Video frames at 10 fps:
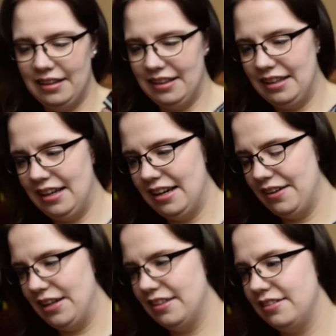For
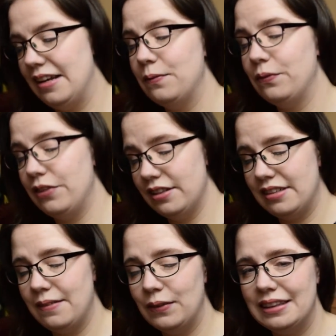the
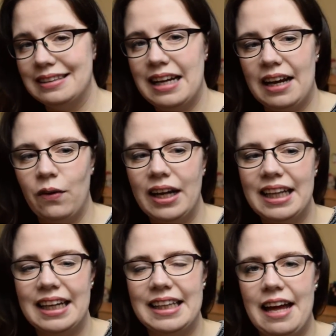same reason I quite
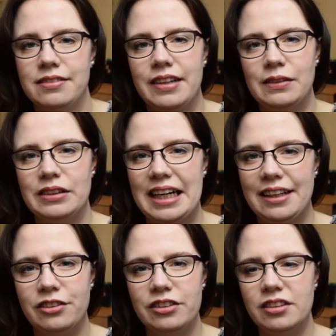like their
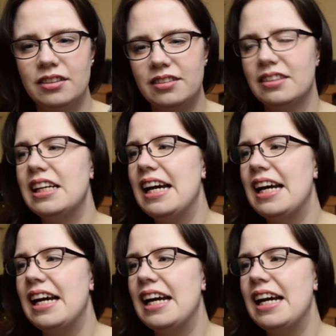foundations.